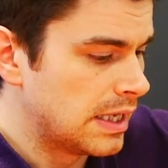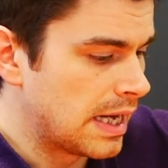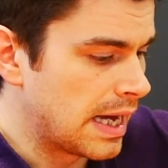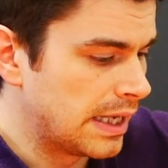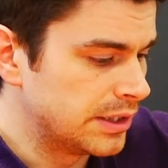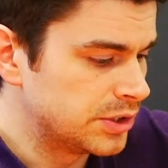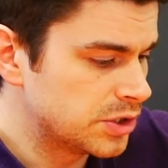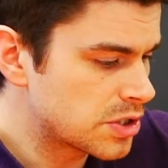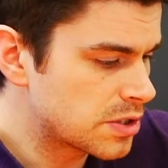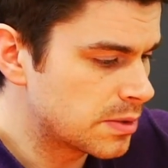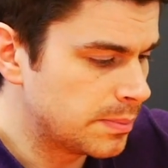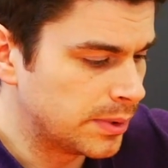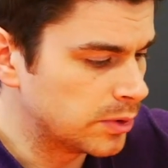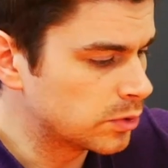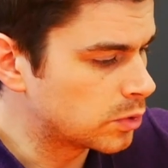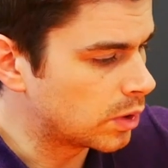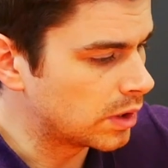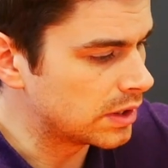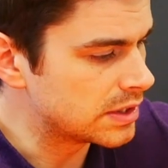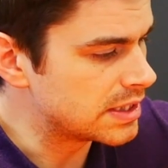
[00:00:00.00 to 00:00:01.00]
and just the
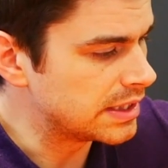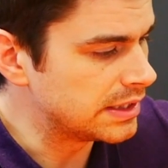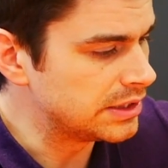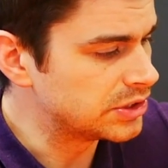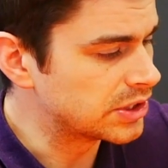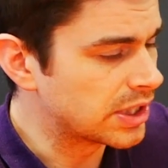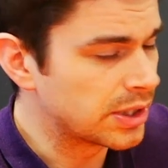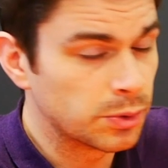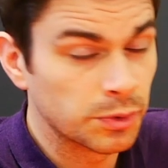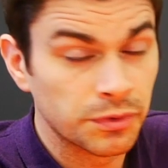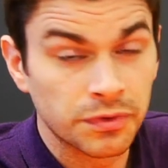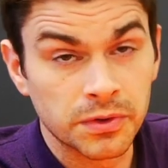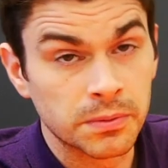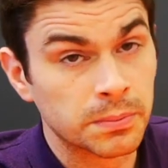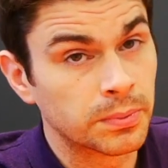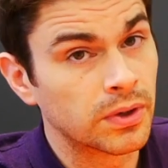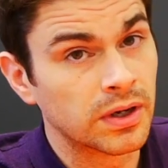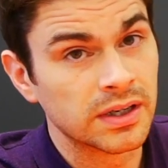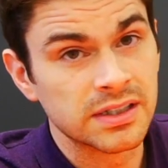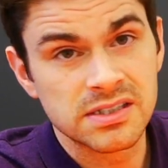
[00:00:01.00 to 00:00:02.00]
build quality in general for the
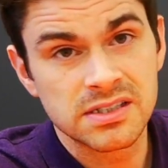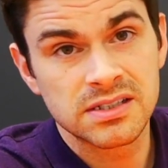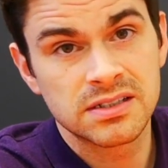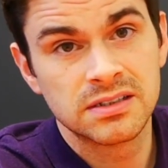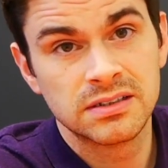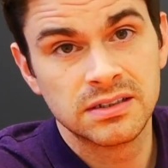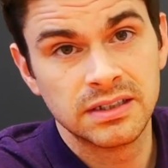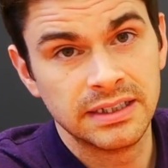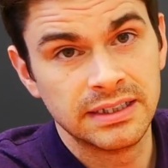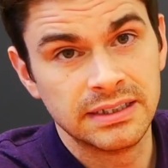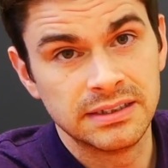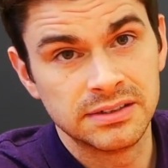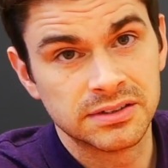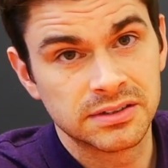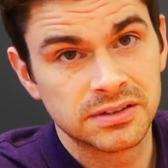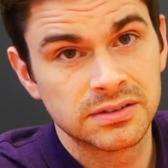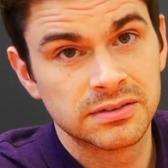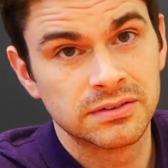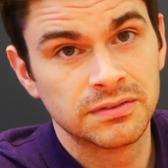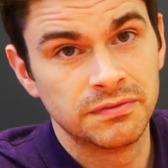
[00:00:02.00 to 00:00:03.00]
price
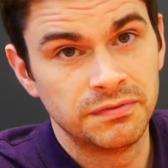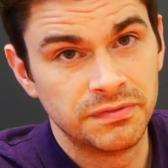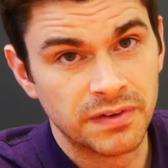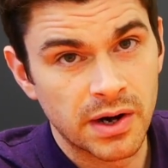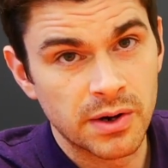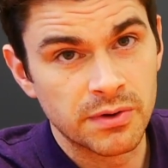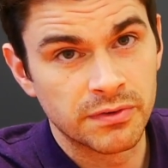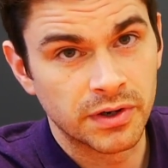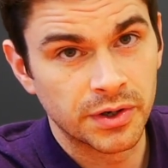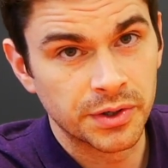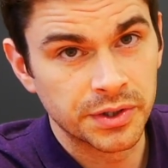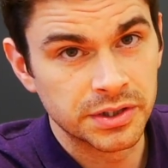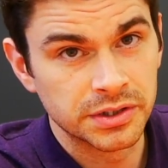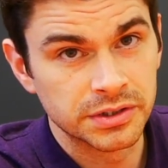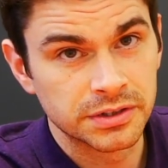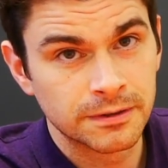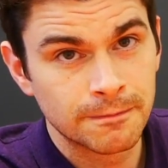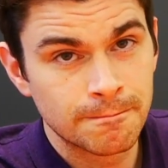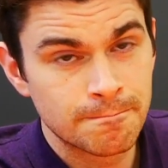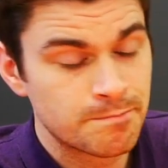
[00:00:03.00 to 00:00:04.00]
is very very good.